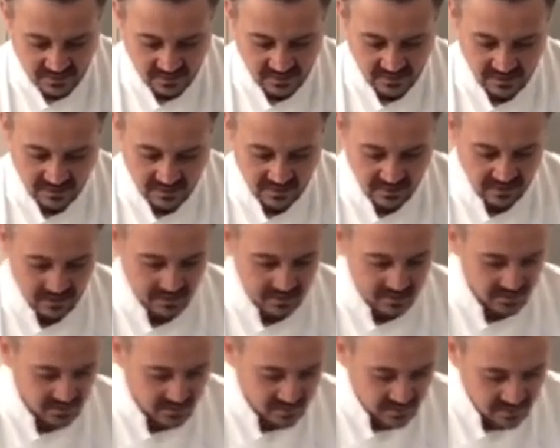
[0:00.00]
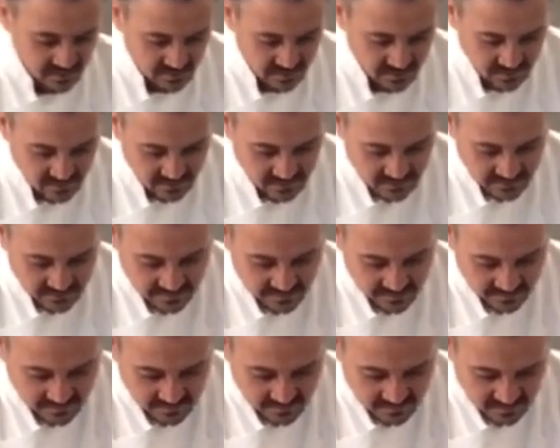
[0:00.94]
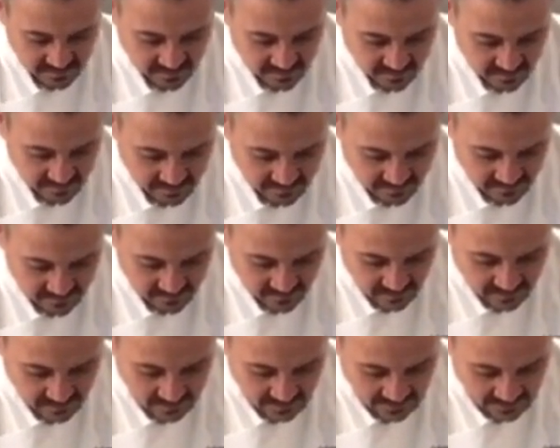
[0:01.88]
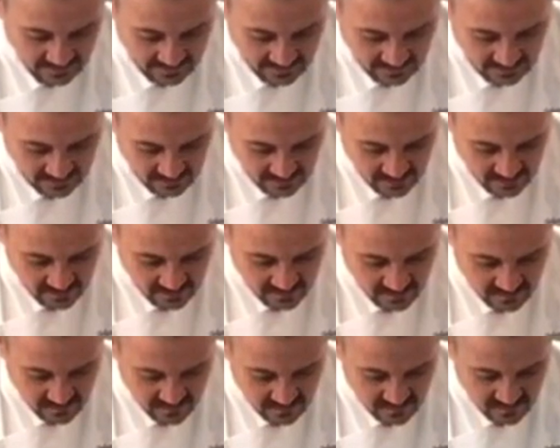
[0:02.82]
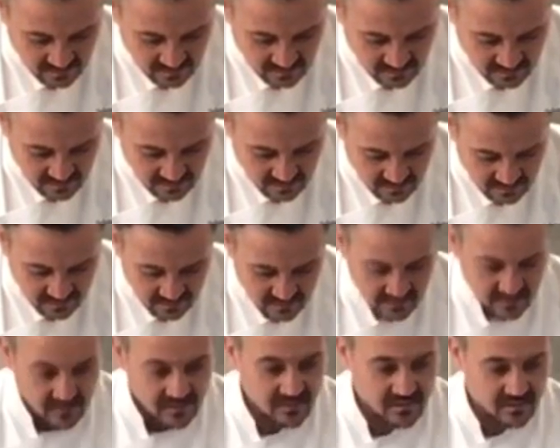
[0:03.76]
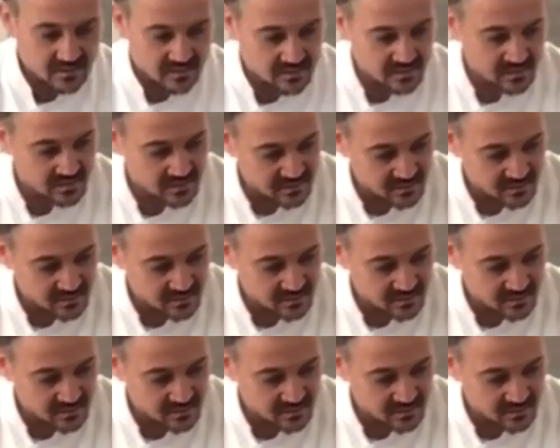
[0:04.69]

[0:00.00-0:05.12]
(silence)